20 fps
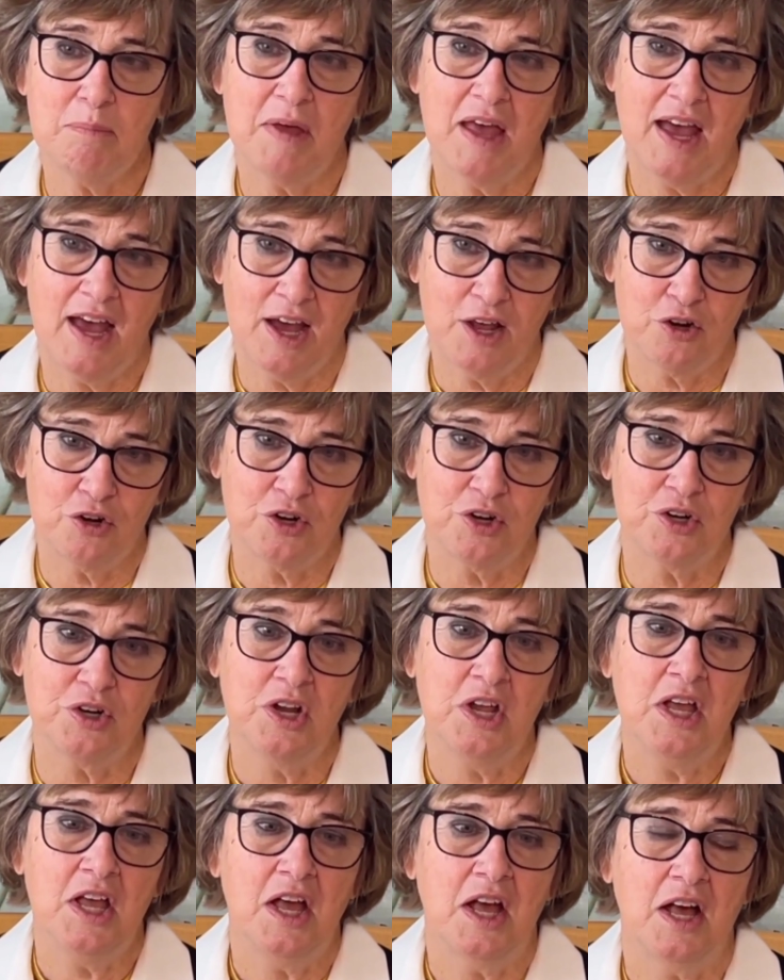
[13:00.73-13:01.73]
pattern
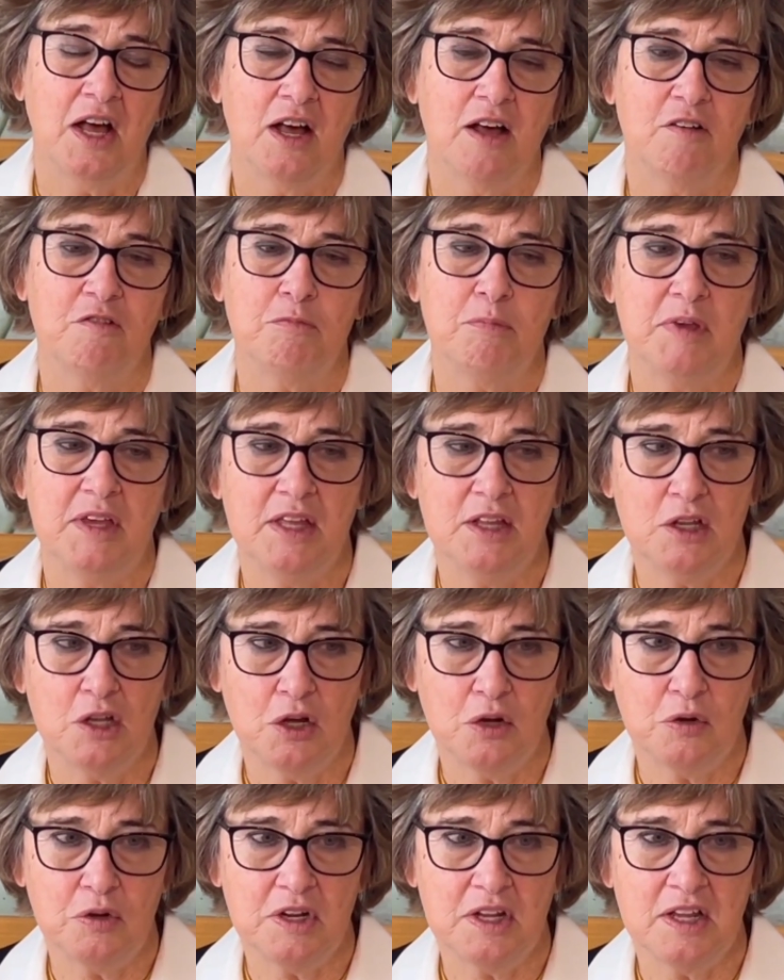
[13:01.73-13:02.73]
of me
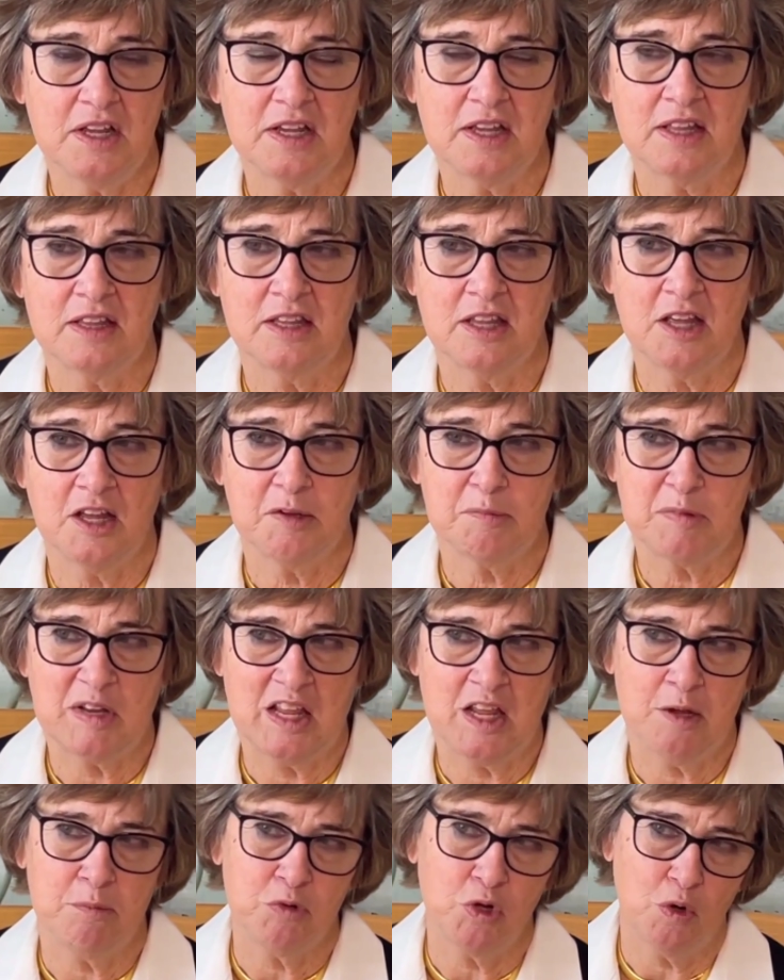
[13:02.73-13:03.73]
loading and then
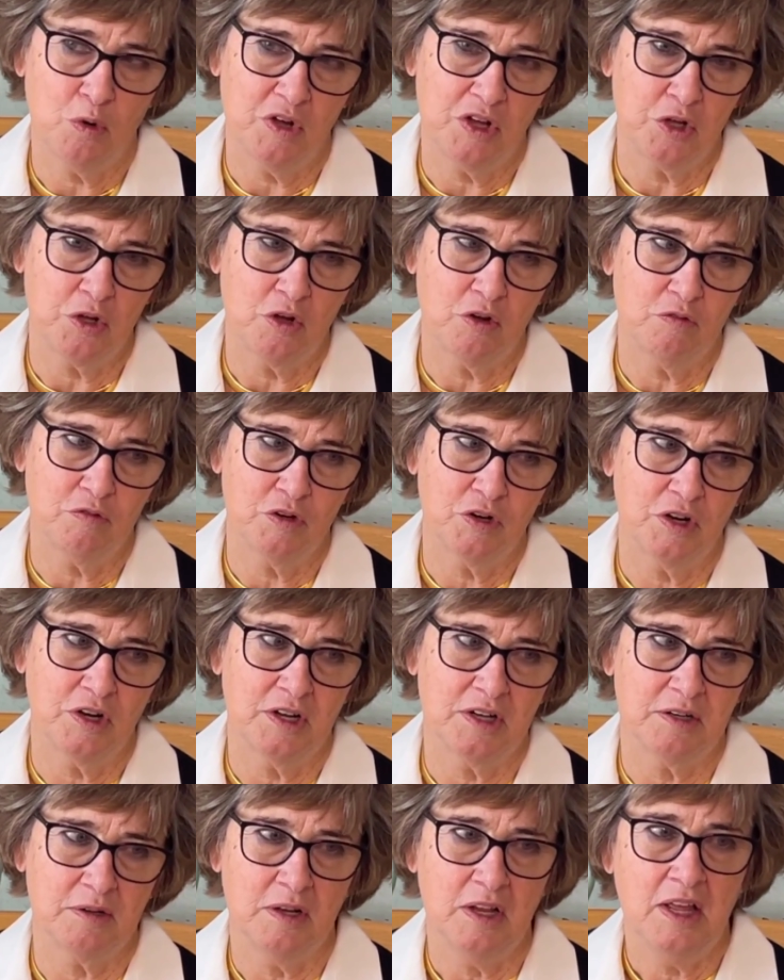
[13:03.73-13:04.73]
him going over
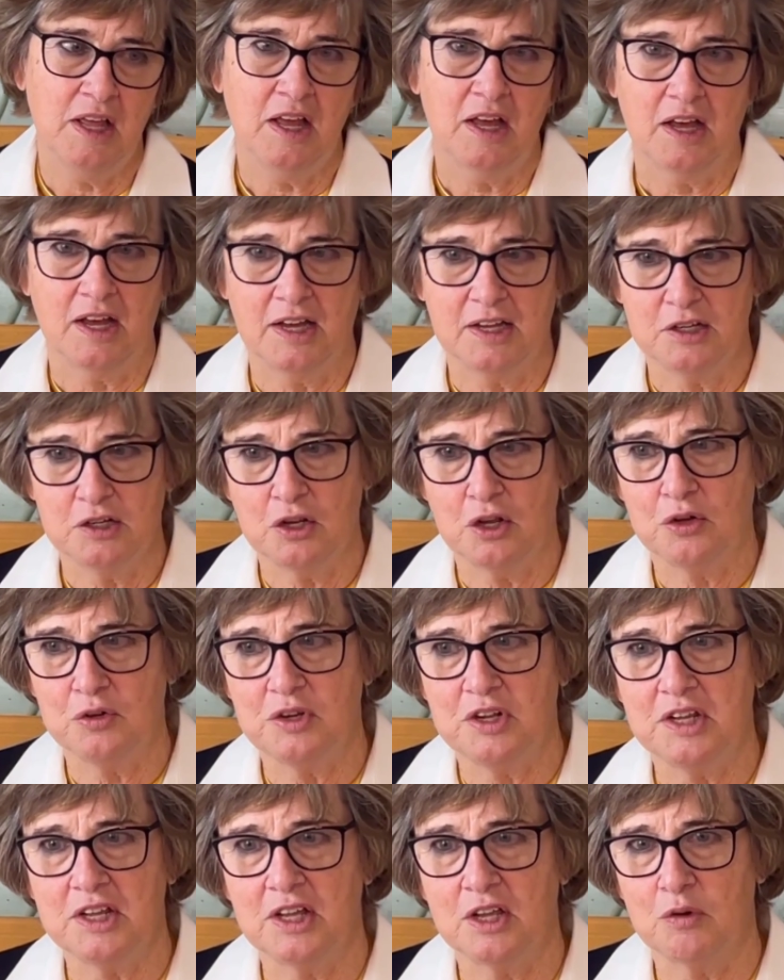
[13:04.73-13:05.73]
and
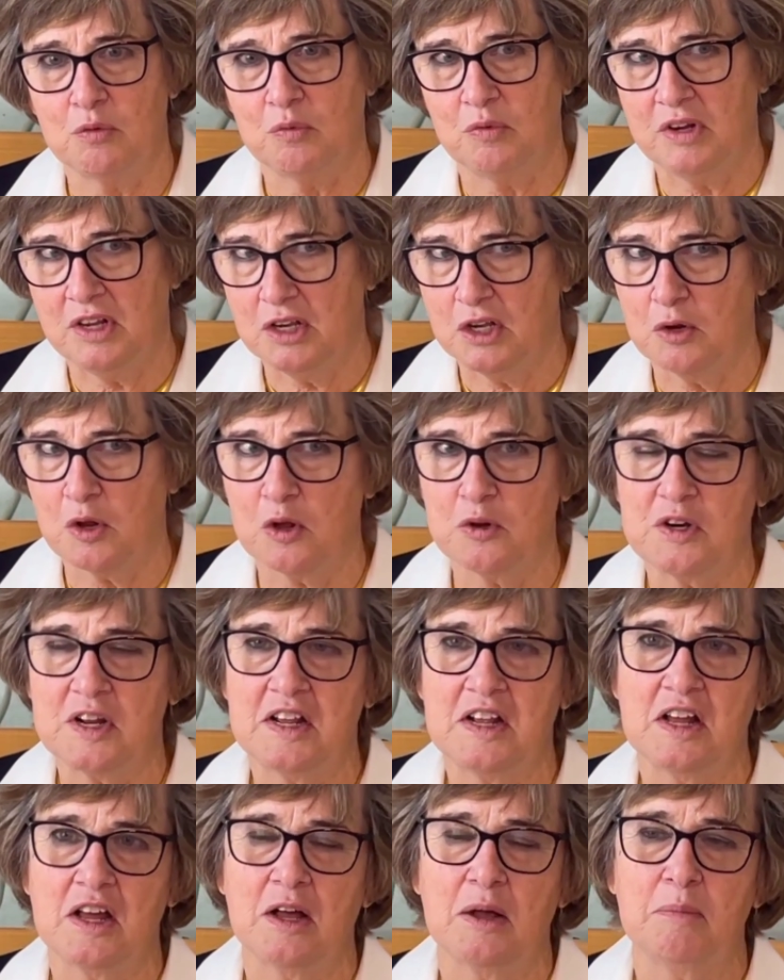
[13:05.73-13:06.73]
unloading and
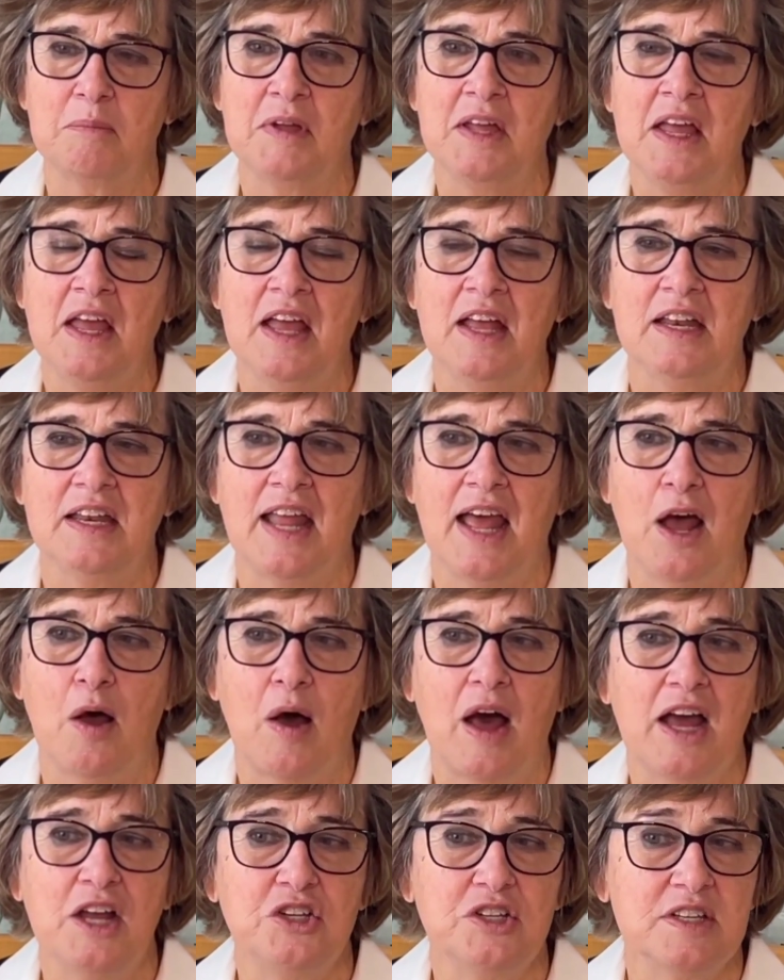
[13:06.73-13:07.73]
reloading them, now
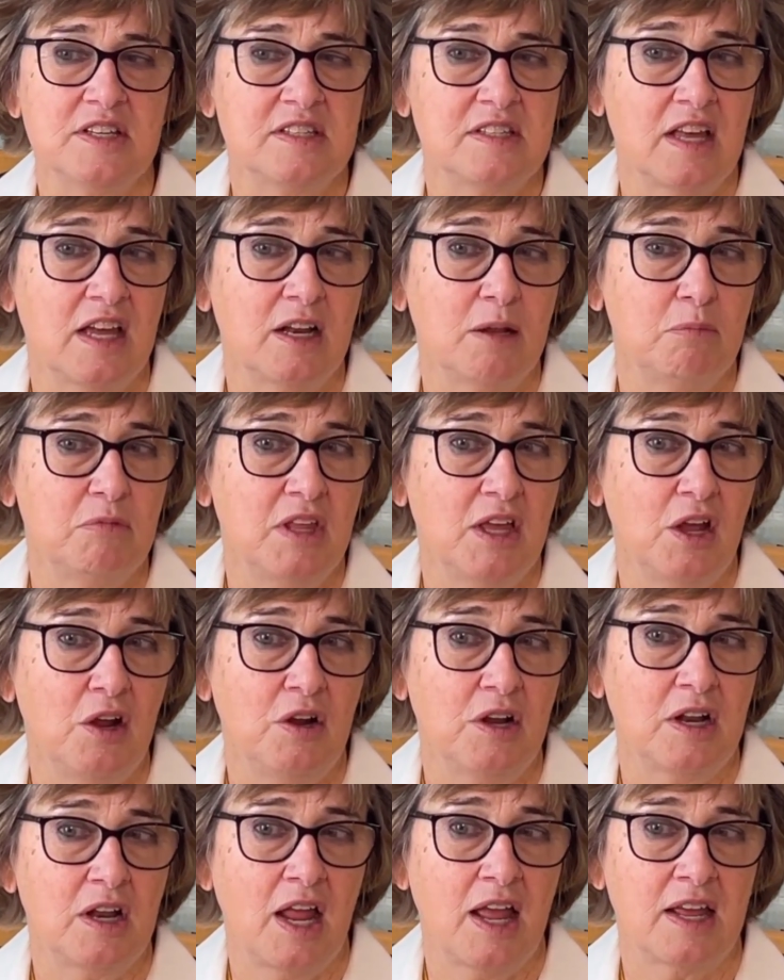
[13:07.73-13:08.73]
I just set them
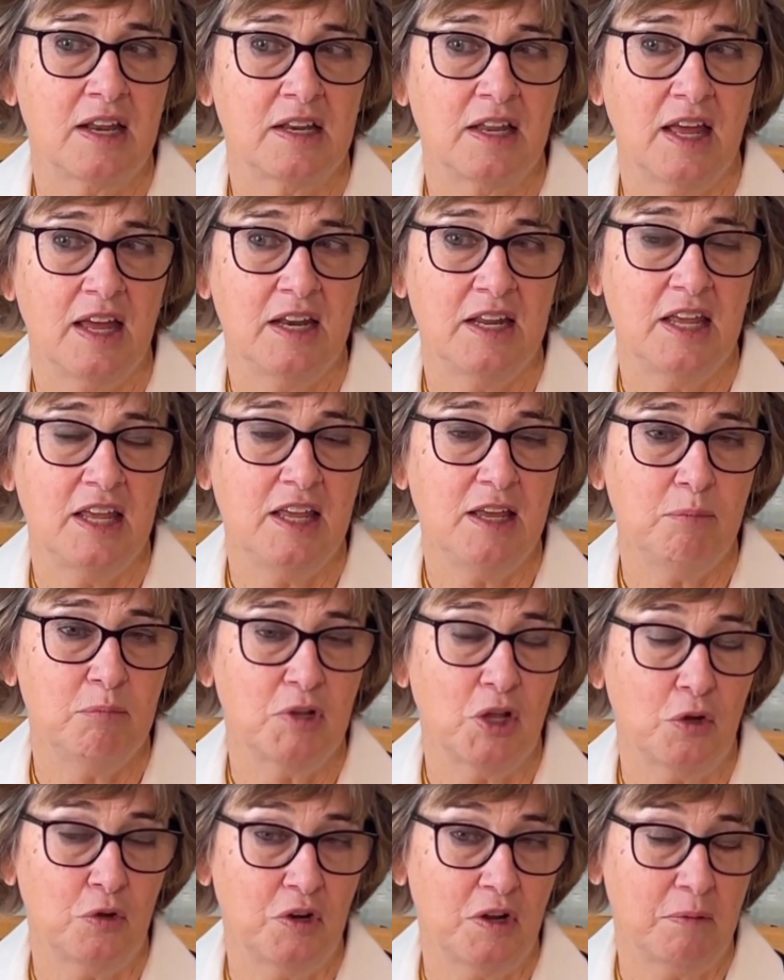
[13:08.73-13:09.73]
there and let him
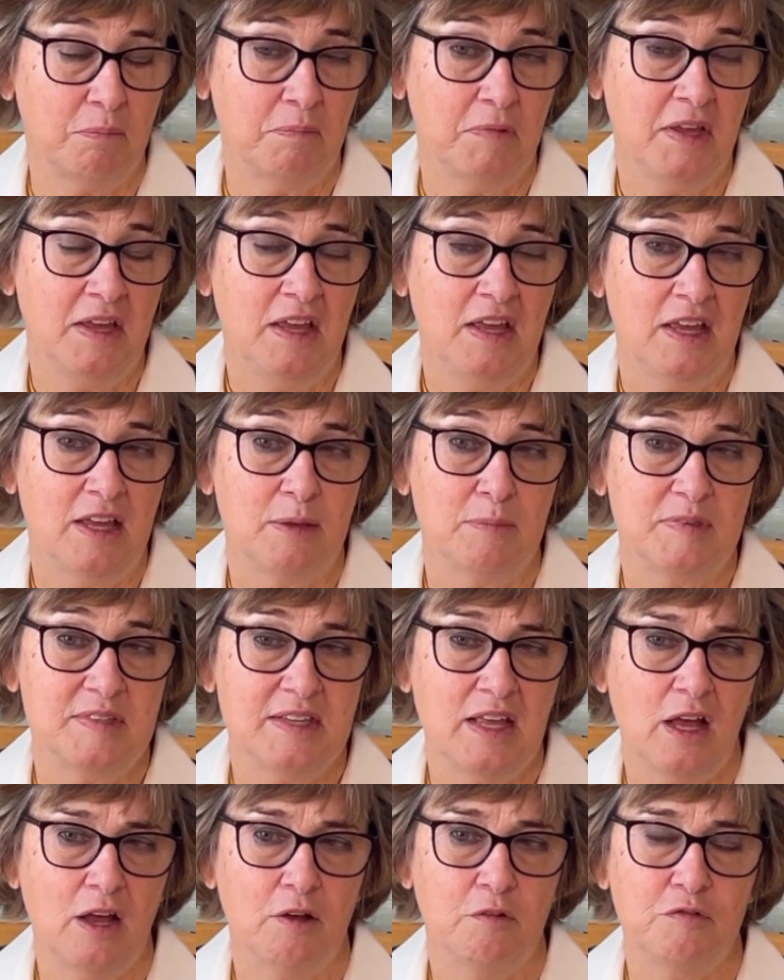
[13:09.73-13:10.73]
load them
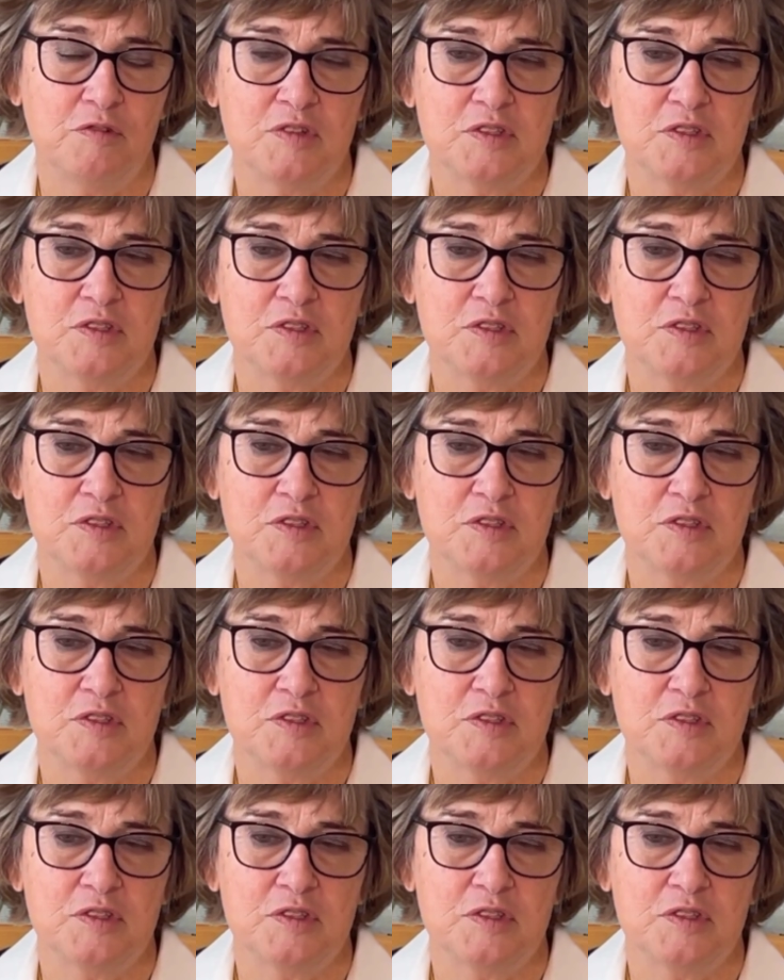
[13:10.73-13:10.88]
himself.